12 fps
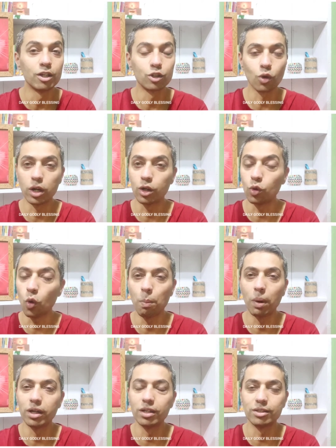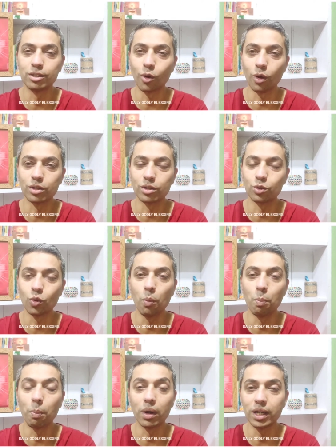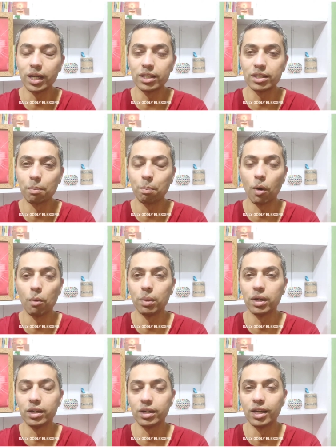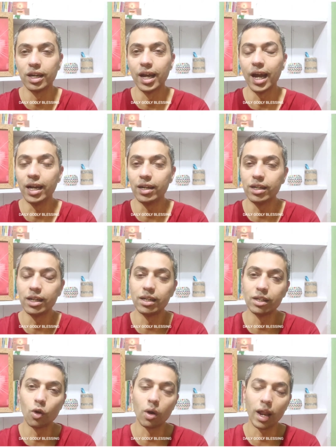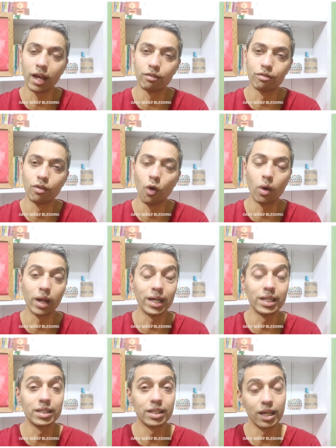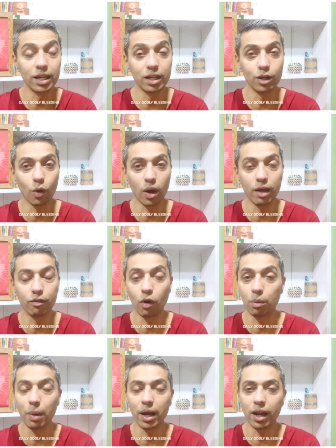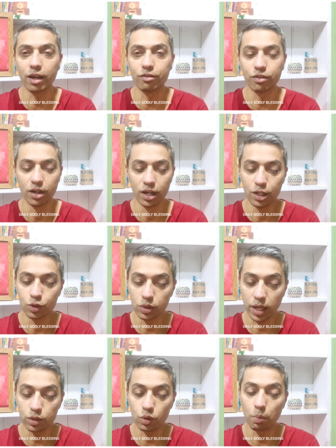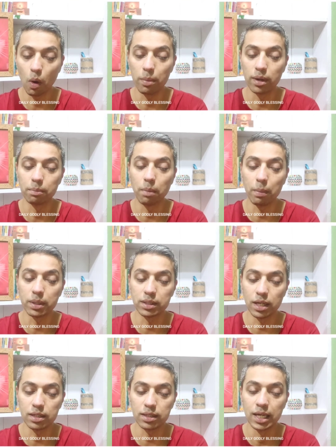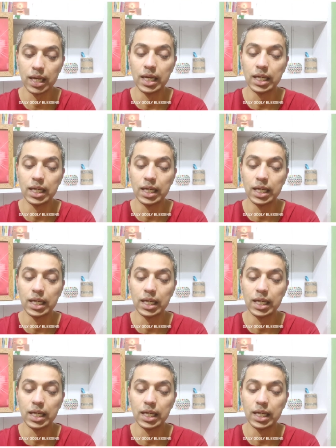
sorry nobody is yours nobody is a permanent entity in your life or anything in your life or my life so that's what baba, baba says